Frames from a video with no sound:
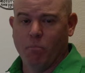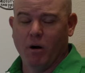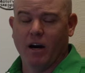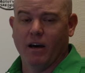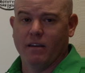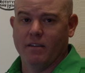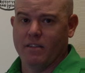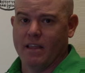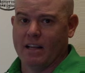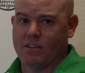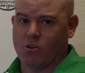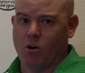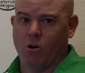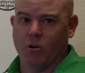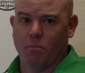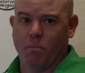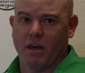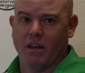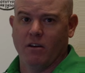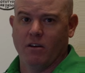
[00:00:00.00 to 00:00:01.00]
but that's
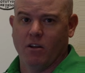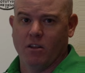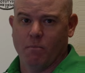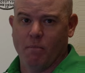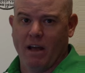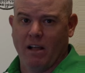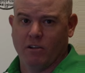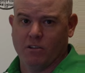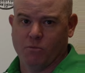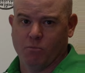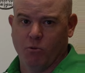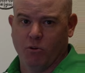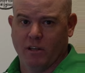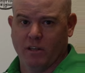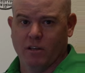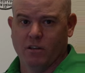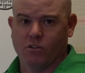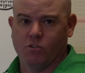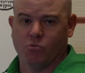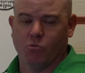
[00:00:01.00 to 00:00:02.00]
all dependent on the balance
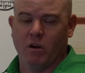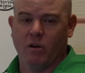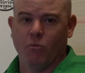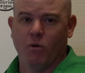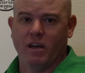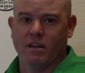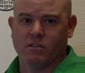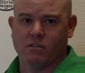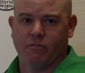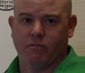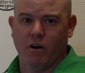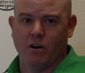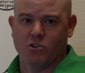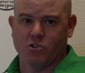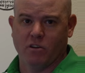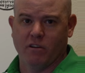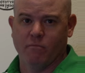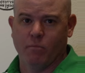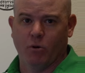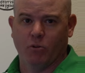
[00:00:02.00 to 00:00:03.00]
point. Swing weight is a
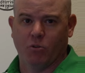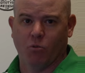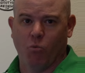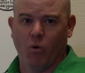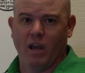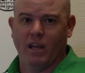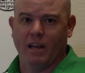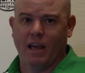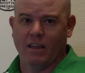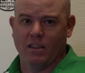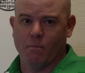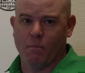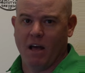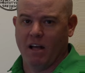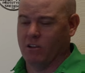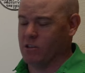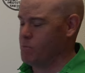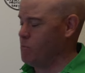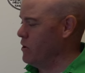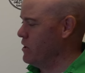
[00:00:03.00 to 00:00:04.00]
function of both the weight and the
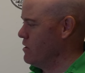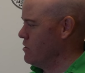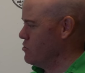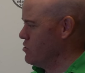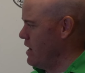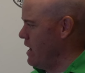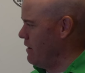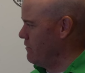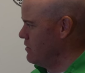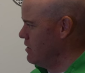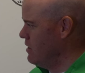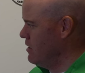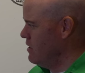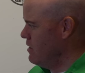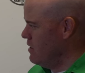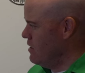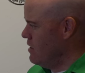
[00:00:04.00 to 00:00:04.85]
balance point of the shaft.